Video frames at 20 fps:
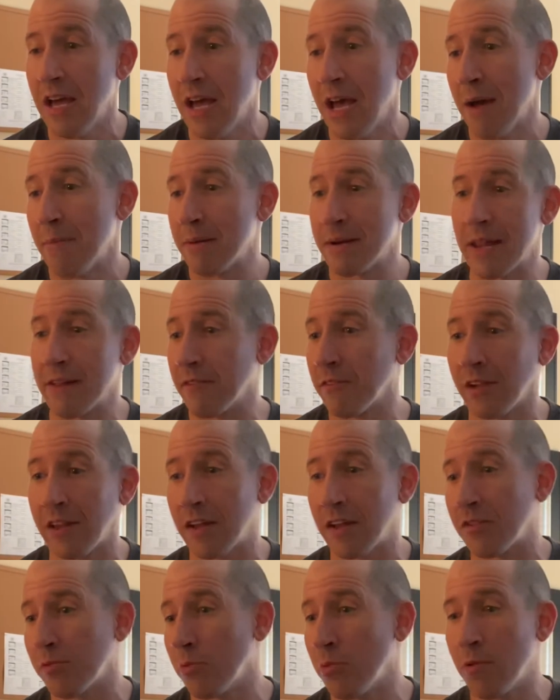but
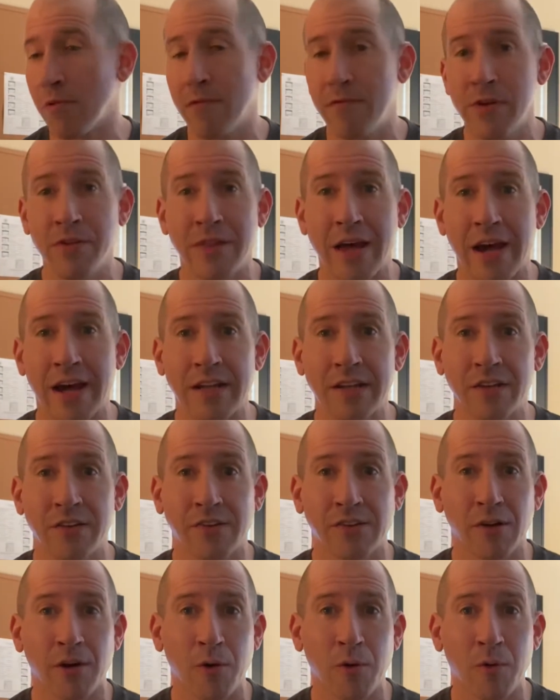nevertheless, we'll review that.
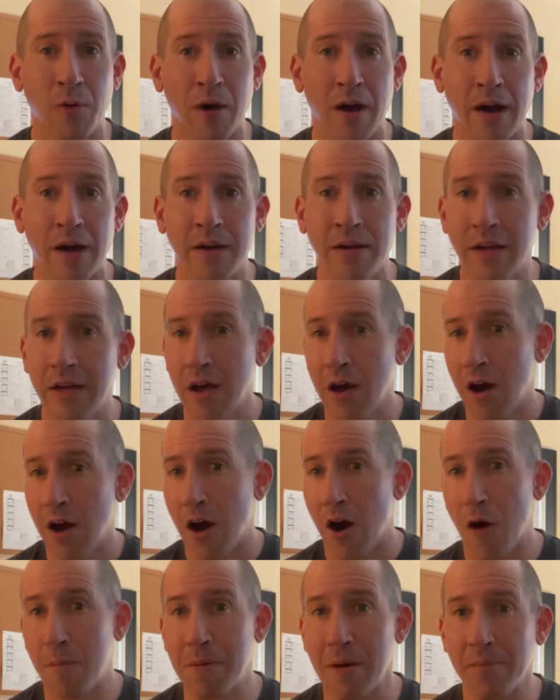So
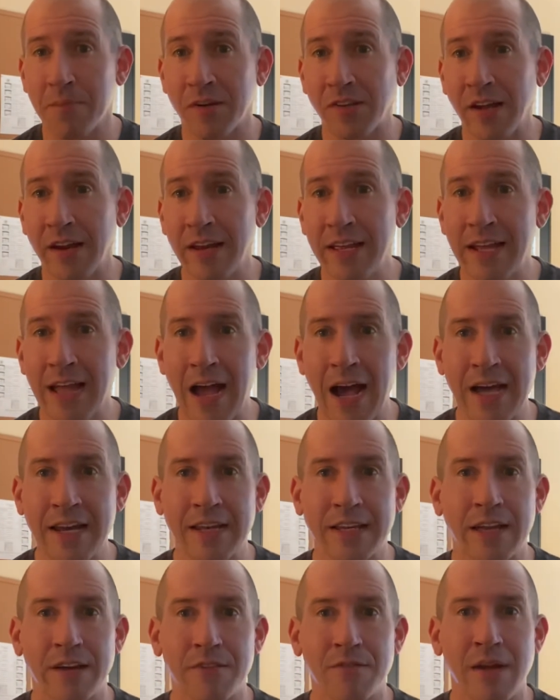open up the study guide
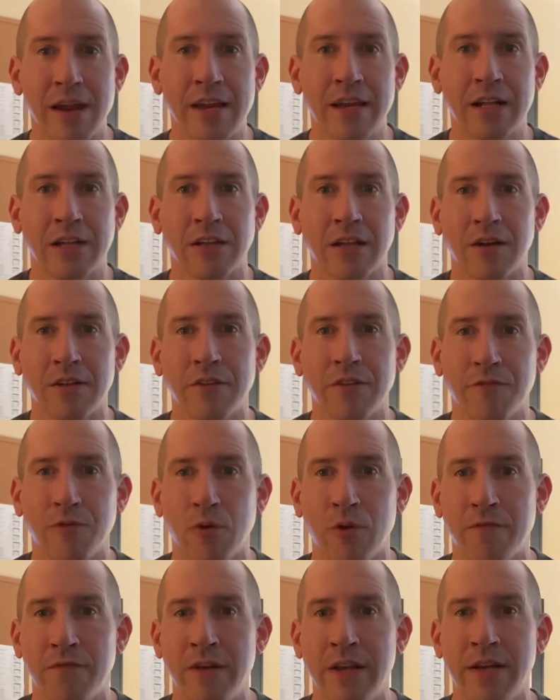and get ready to click on the
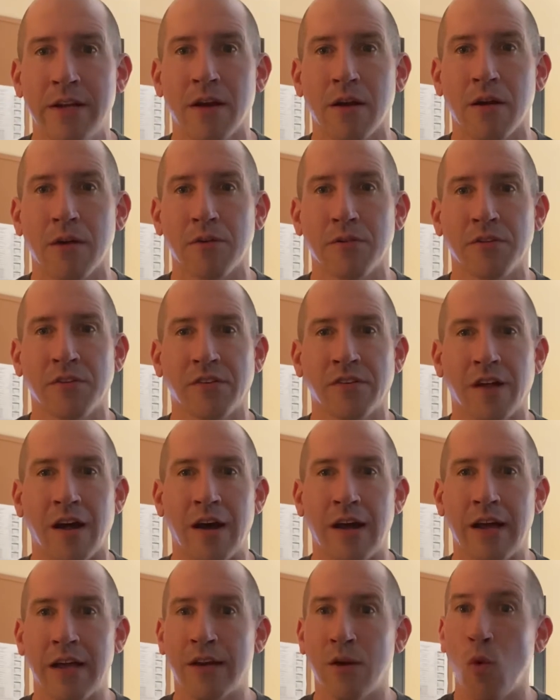4 videos,
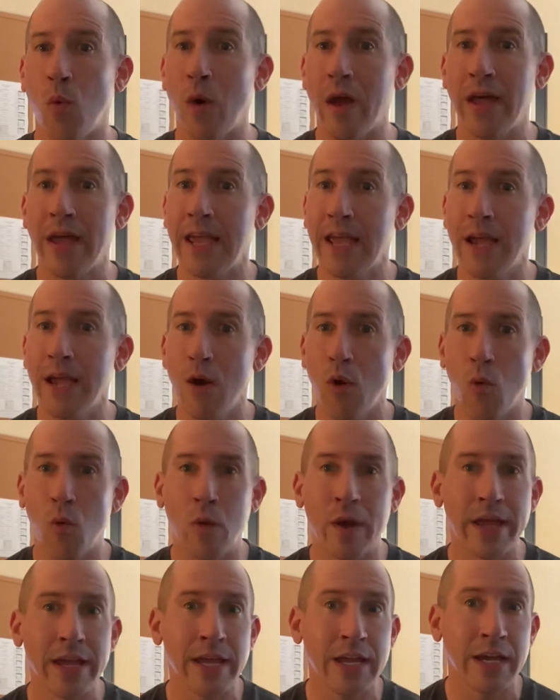and away
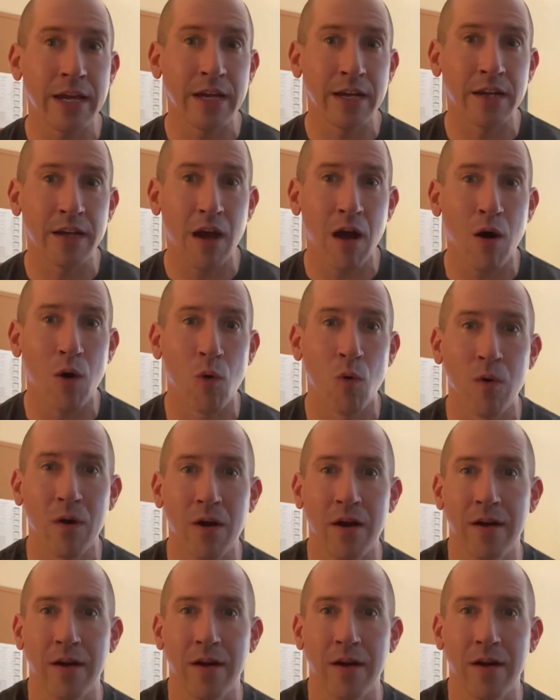we go.